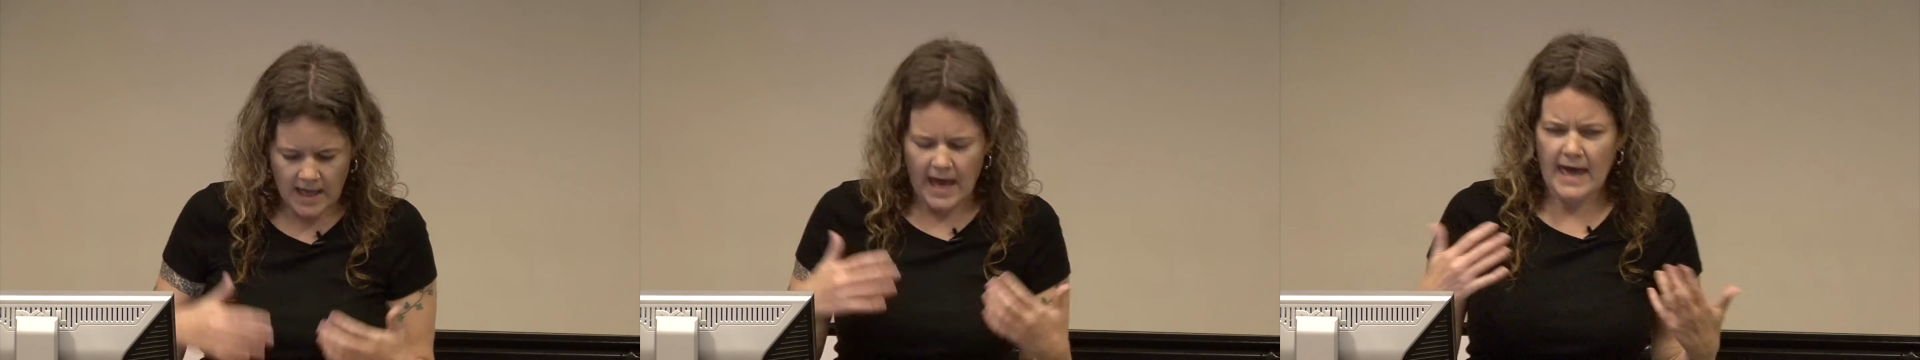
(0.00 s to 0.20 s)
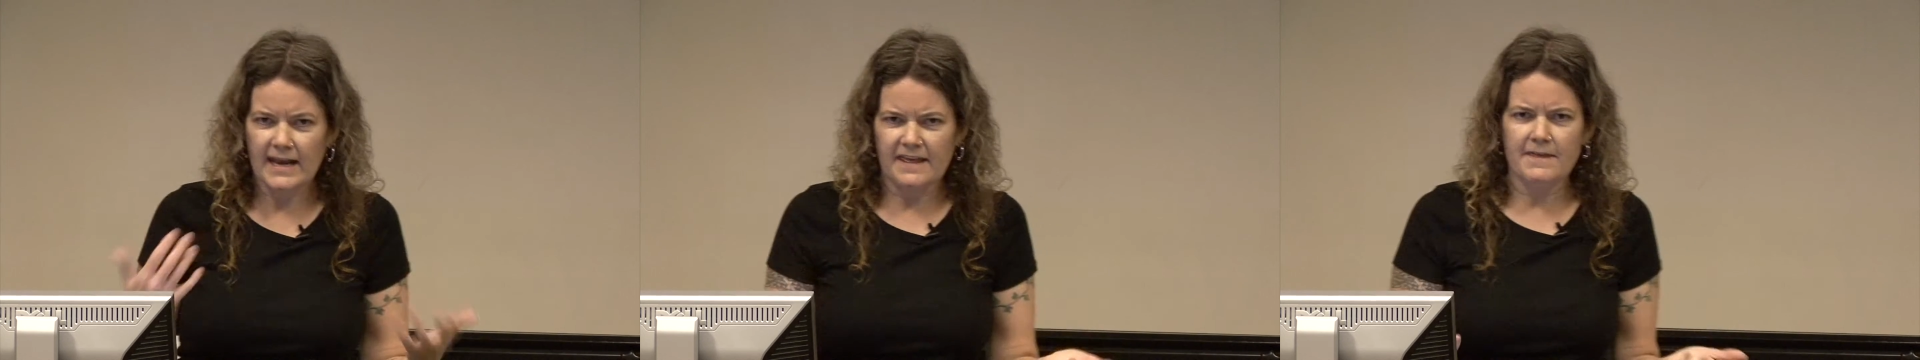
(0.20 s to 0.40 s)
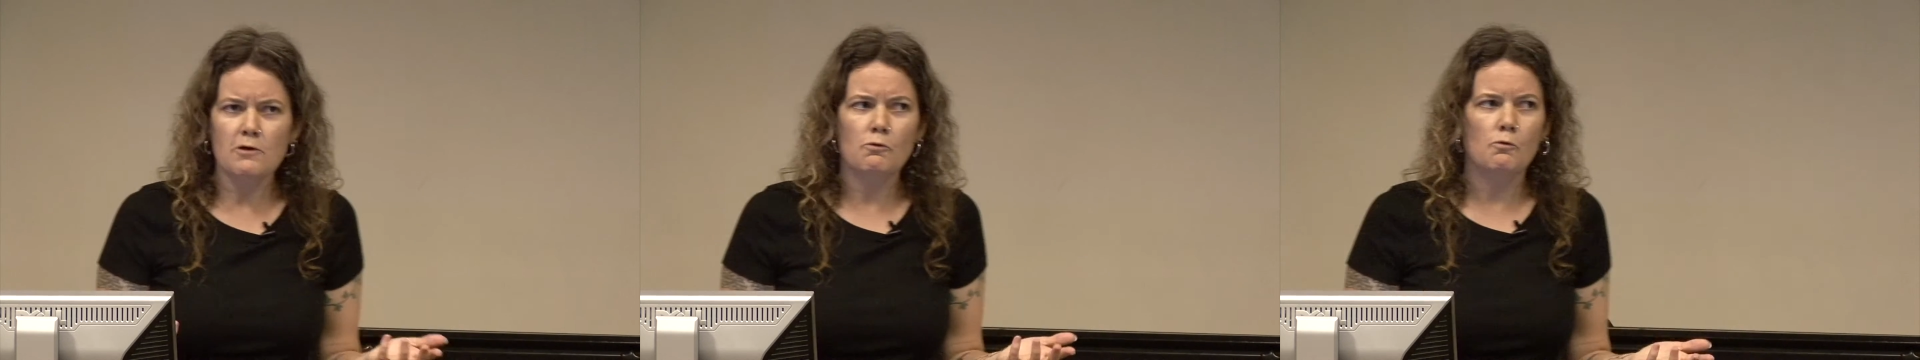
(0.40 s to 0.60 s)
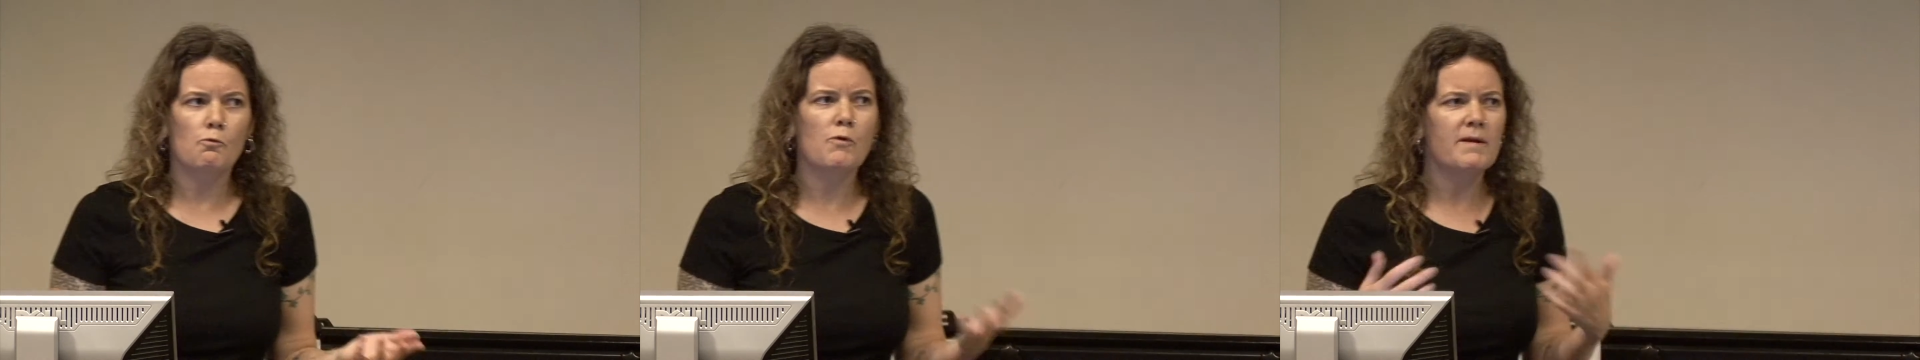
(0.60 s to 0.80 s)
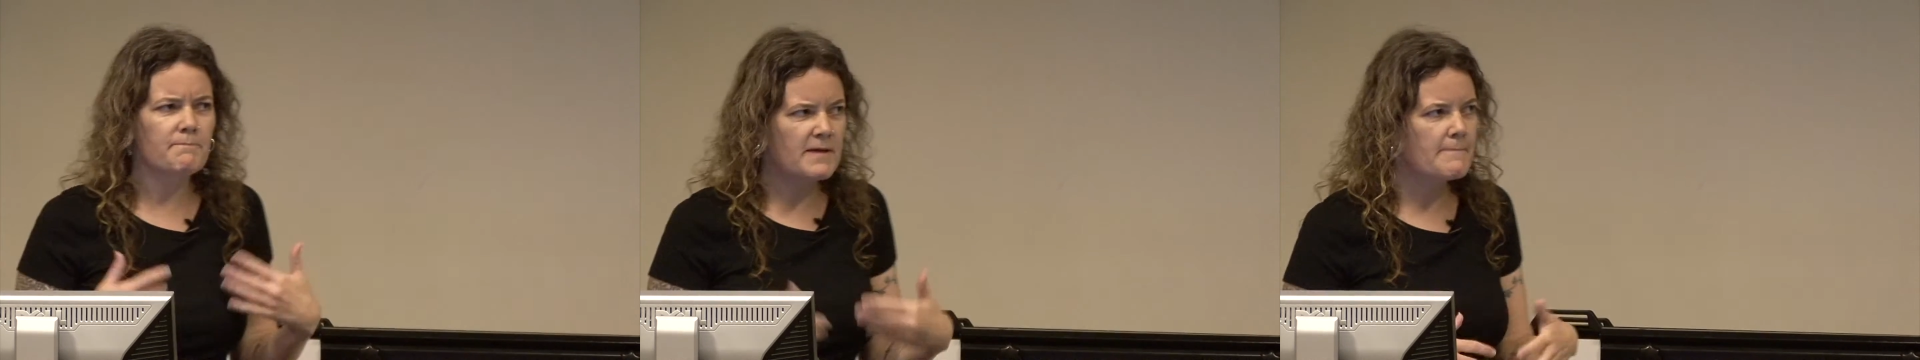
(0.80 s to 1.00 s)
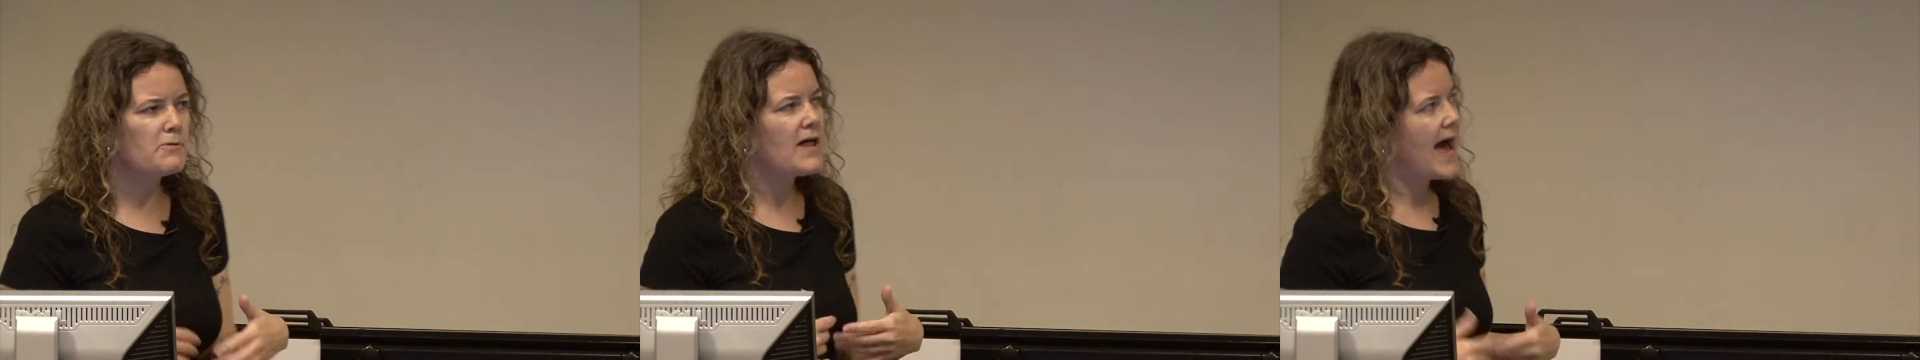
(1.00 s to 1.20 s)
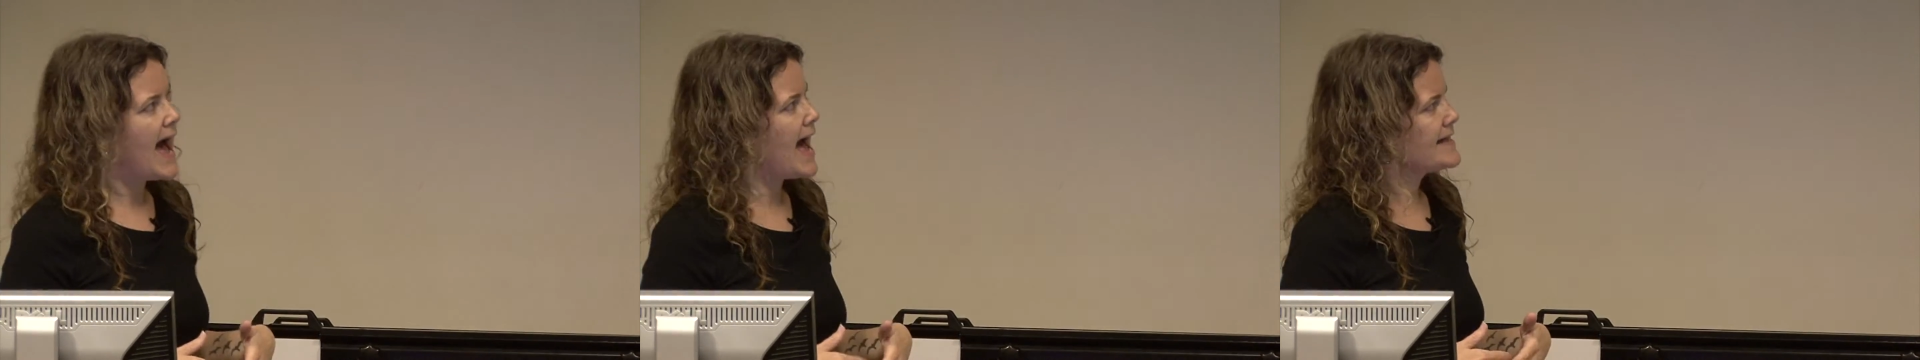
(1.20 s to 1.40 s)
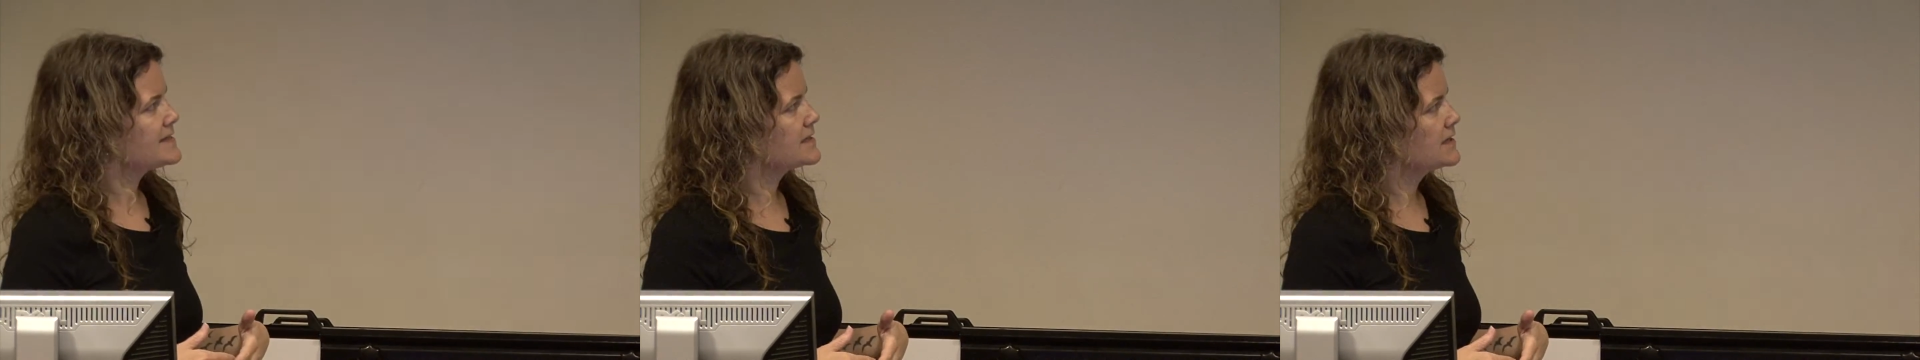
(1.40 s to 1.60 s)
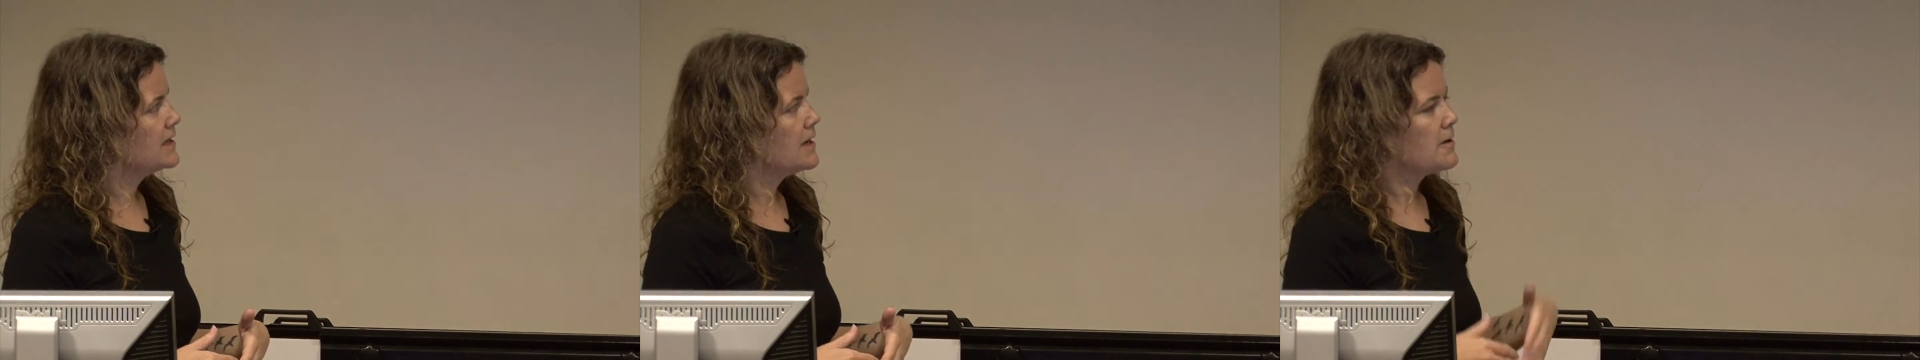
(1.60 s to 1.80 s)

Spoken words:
And I think when people ask,